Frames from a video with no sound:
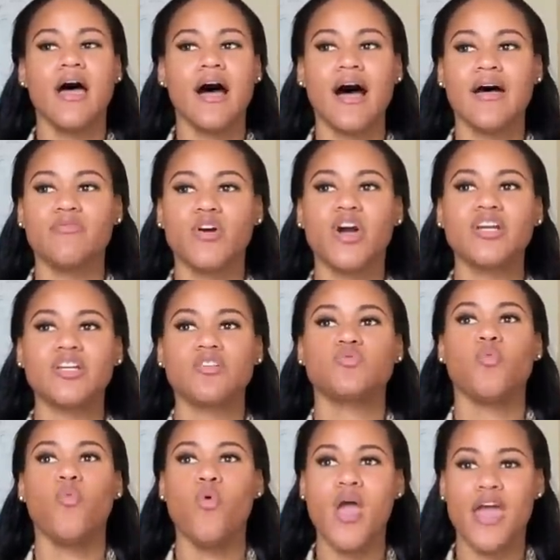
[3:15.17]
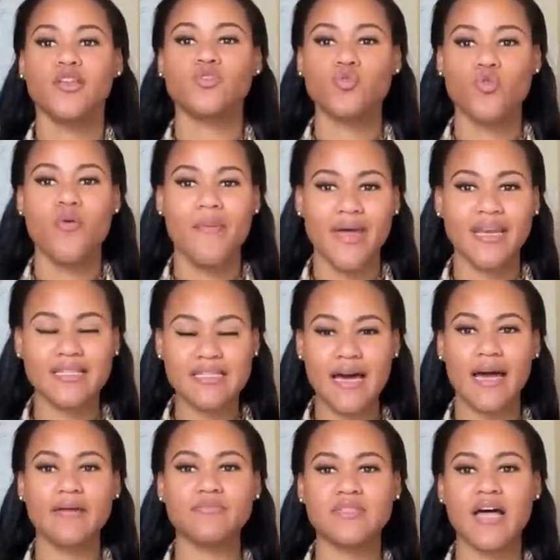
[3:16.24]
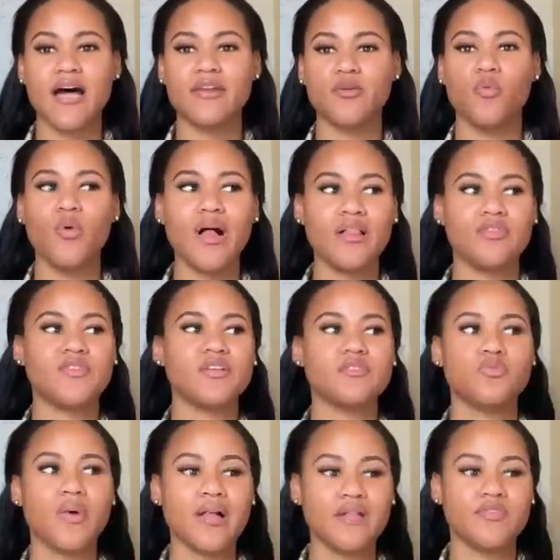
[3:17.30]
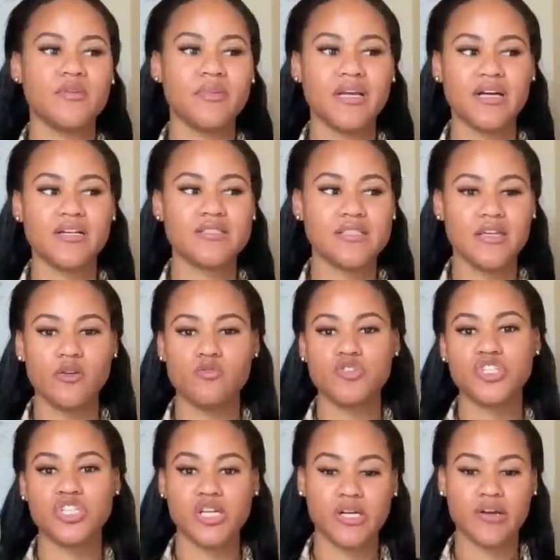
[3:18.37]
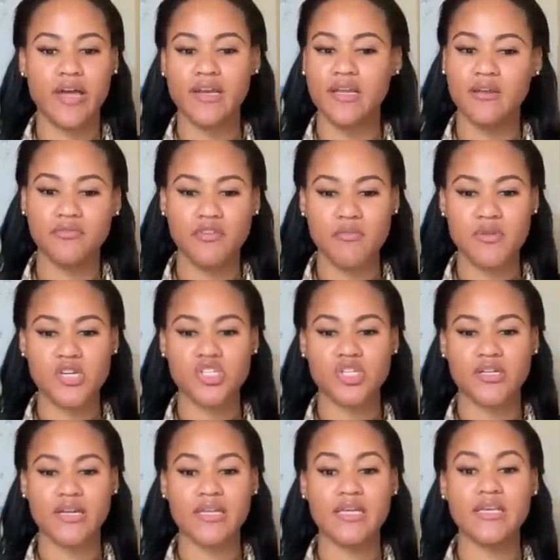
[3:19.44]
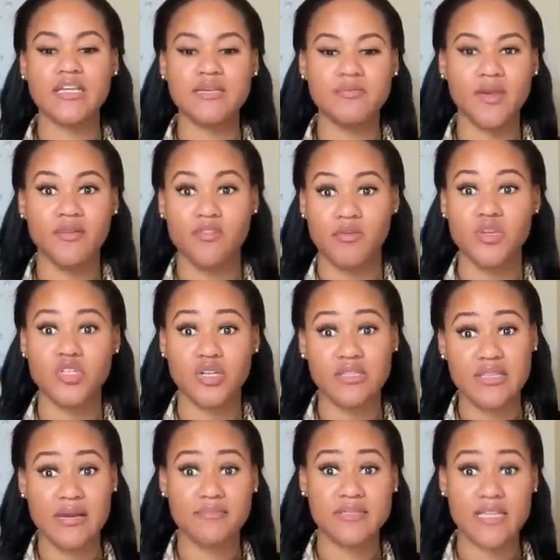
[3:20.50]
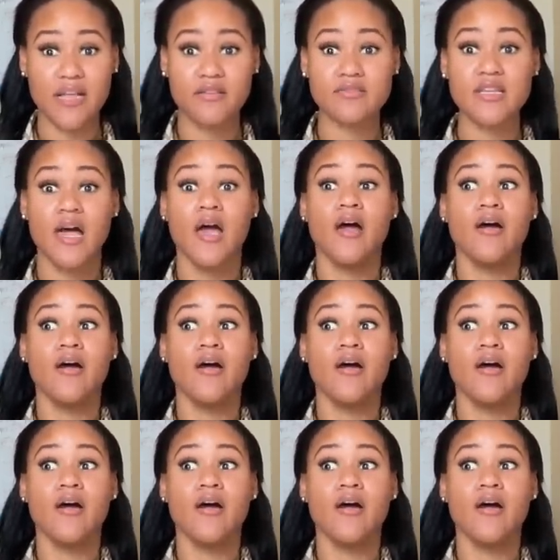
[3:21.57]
I've heard this way too many times, that the wealthy is wealthy because they don't share any information and they keep information to themselves.